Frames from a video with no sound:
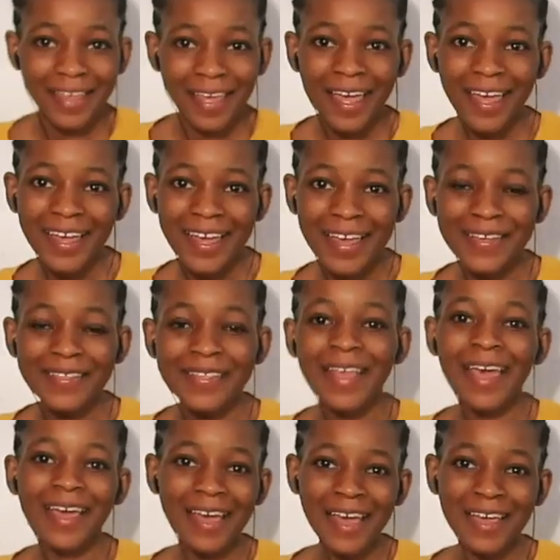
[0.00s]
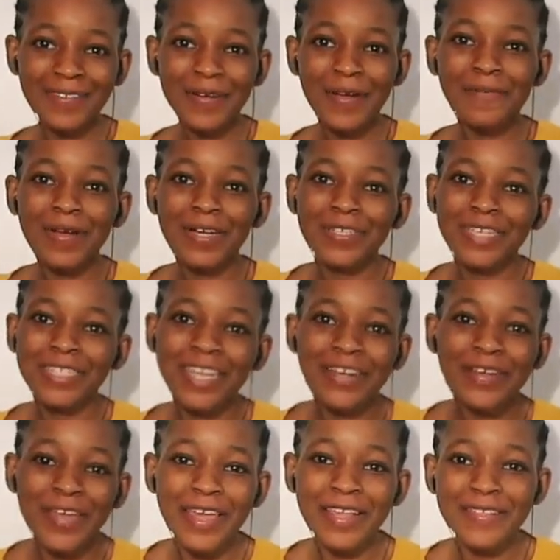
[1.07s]
Hey guys, hey guys, welcome back to our
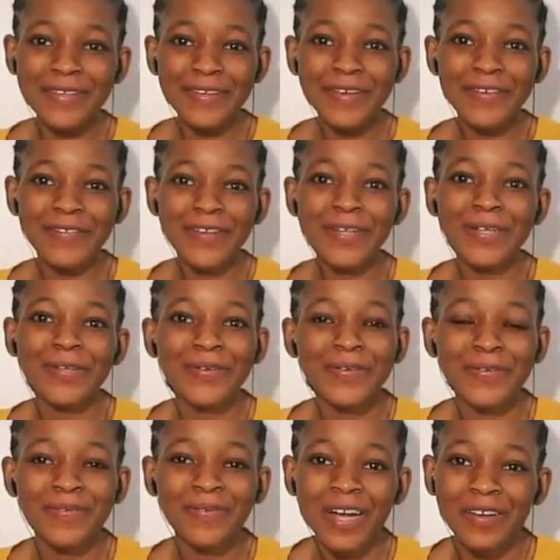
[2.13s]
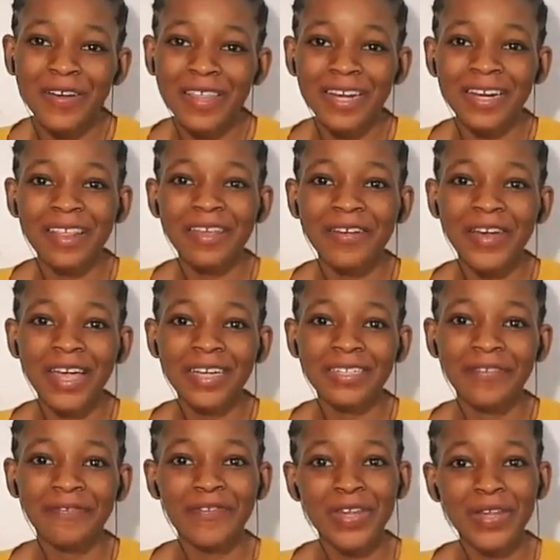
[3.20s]
channel. It's your girl Fanny and back with another
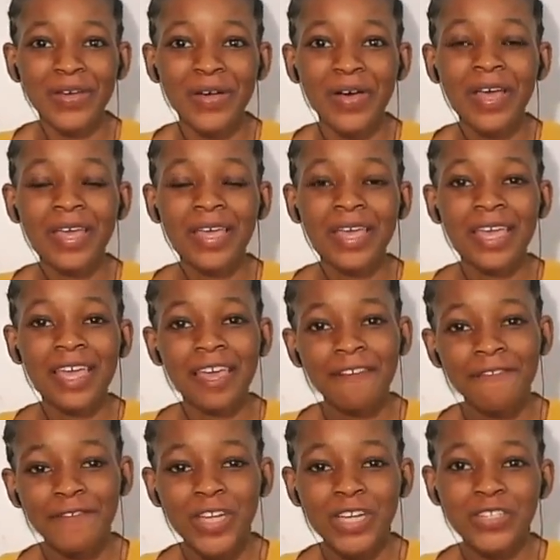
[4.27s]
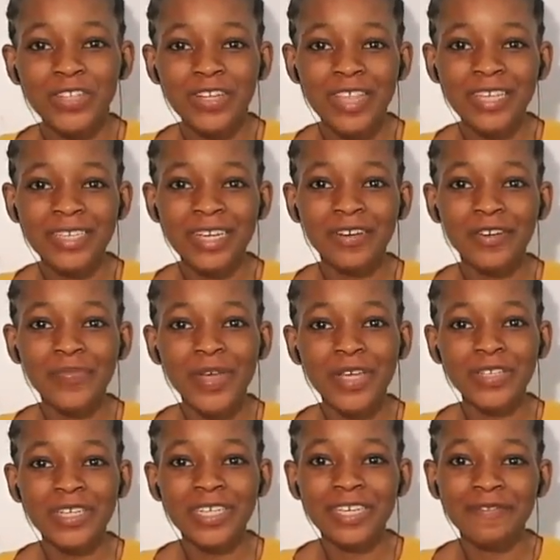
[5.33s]
reaction video. If you're new to this channel,
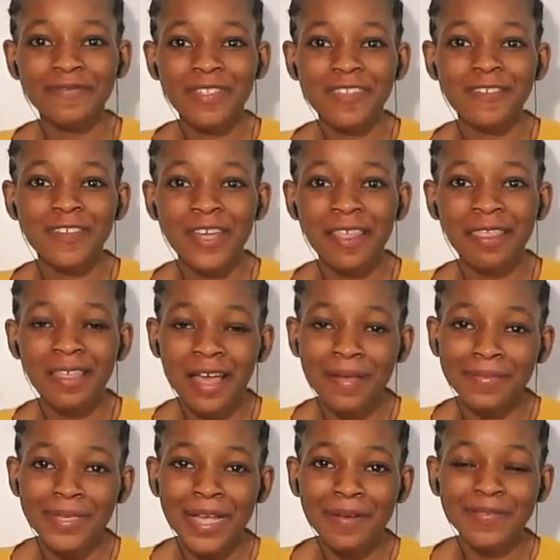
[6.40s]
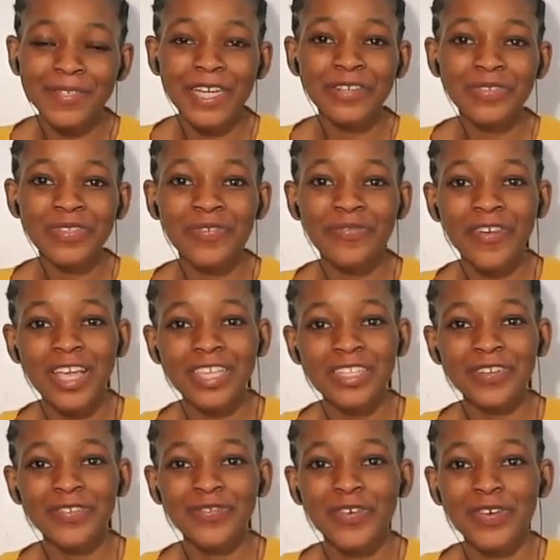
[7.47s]
make sure to give this video a thumbs up, share it with your
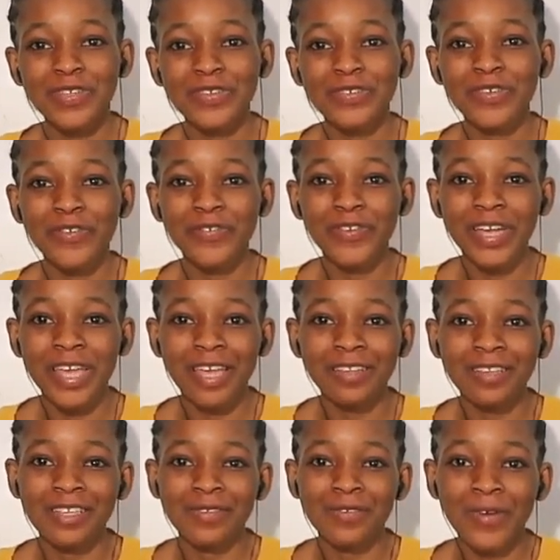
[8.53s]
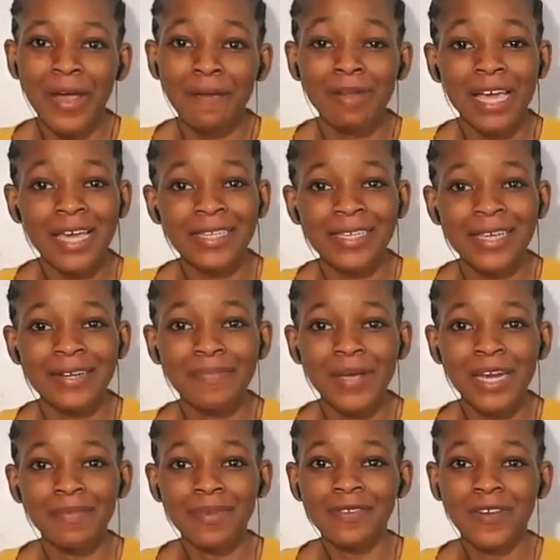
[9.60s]
friends, and of course do not forget to subscribe. Like I said,
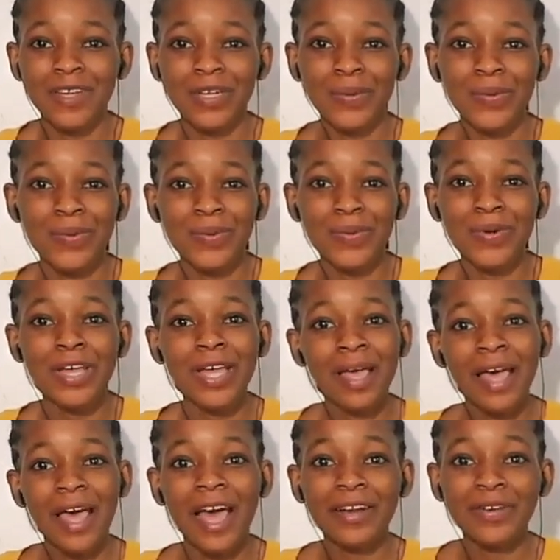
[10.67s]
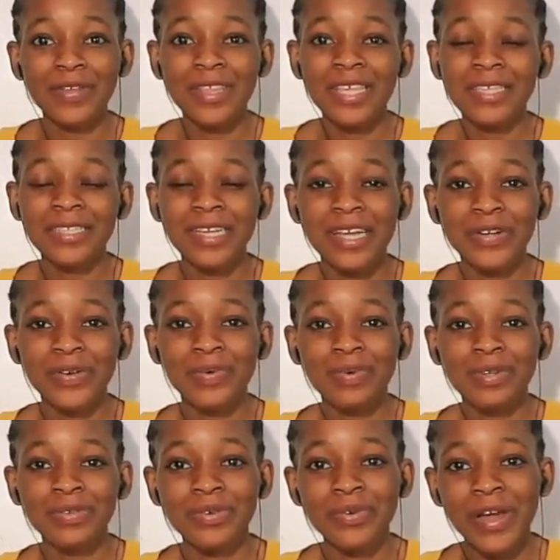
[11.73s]
my name is Fanny Lungu, and on this
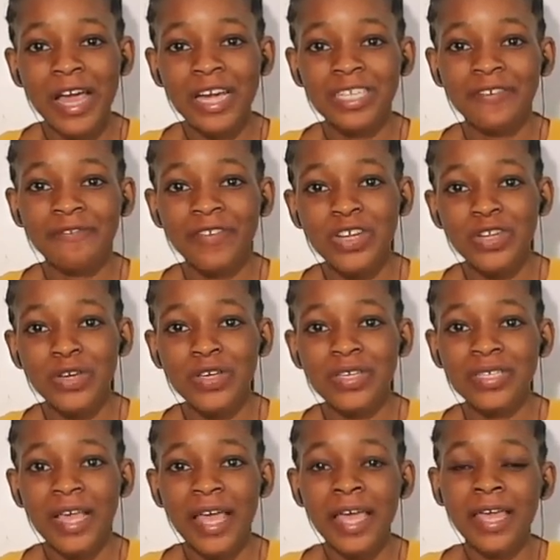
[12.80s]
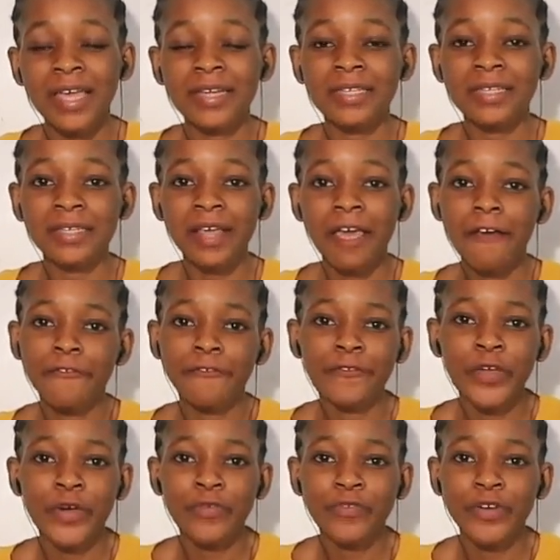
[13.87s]
channel we do reaction videos, and
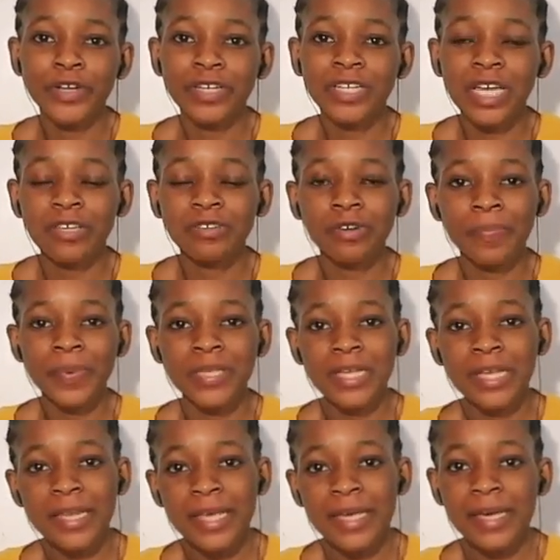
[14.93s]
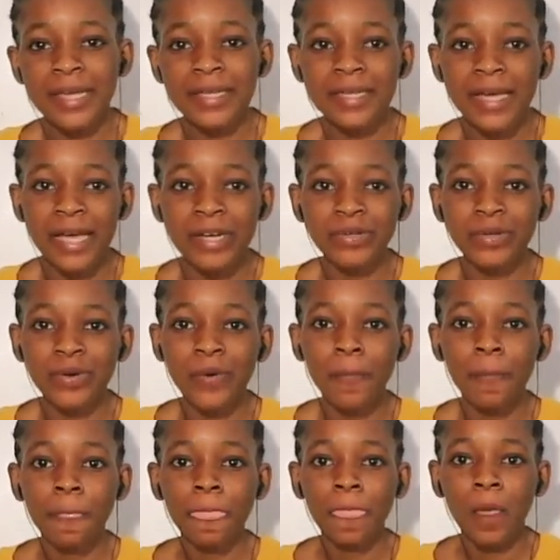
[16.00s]
feel free to just drop us a link, a
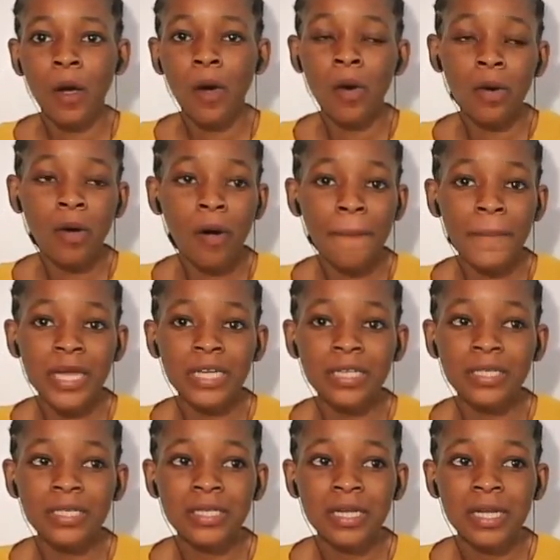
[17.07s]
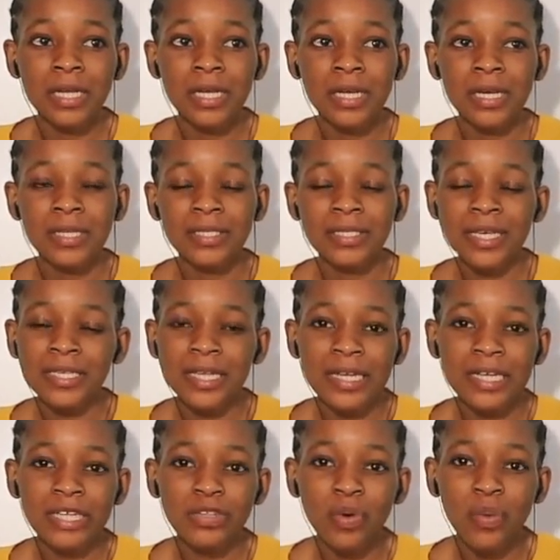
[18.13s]
title, or comment. Just
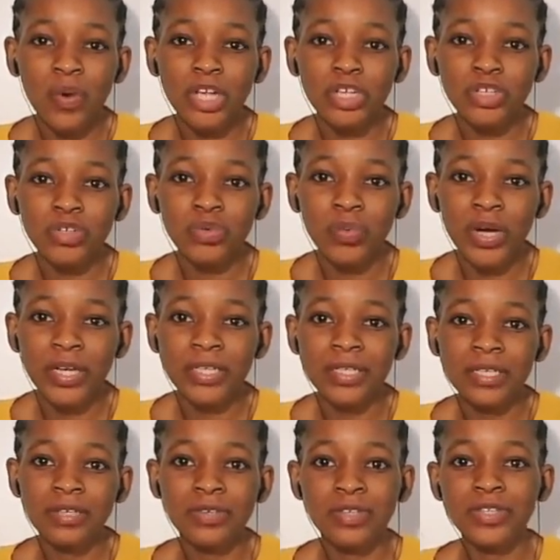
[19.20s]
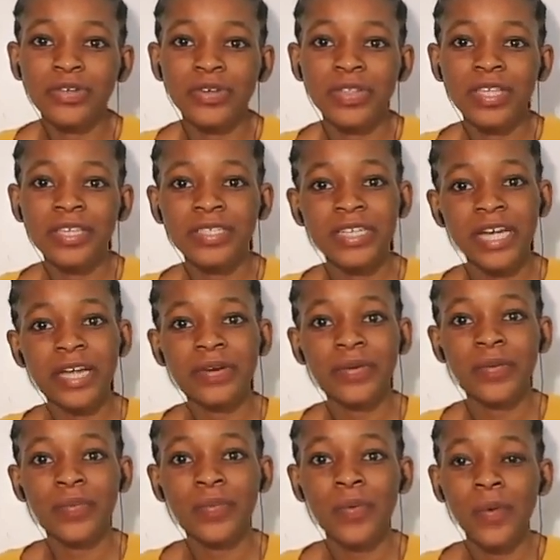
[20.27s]
let us know what you want to see on this
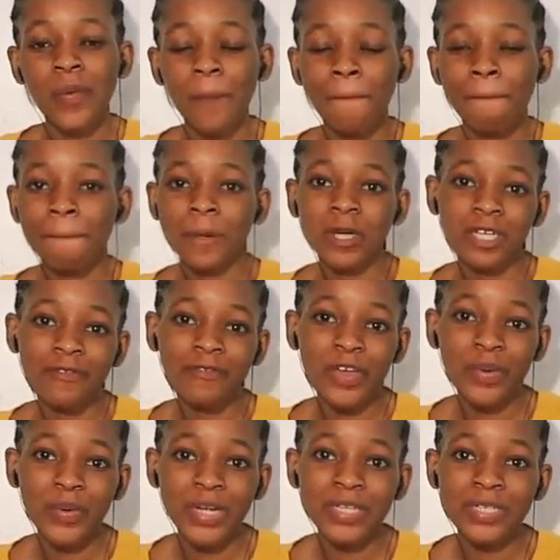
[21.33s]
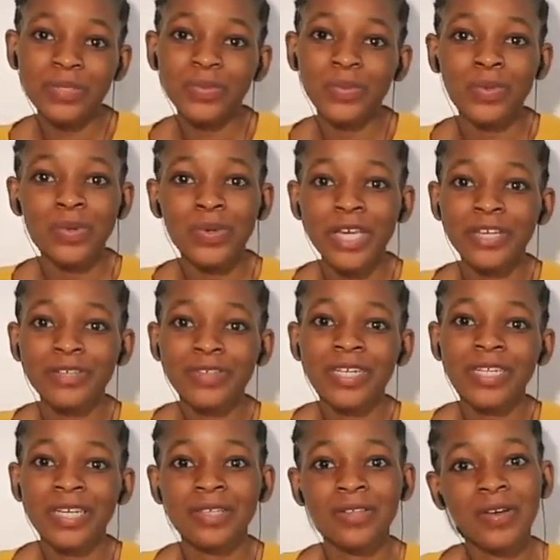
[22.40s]
channel. Whatever you want, we'll look into
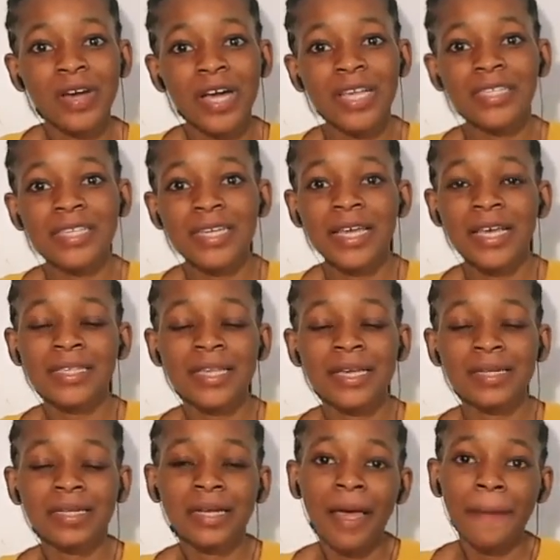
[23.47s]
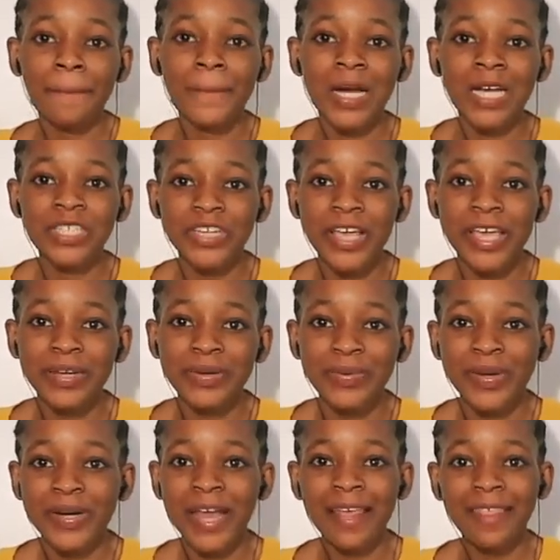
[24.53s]
it, as long as it doesn't bash anyone.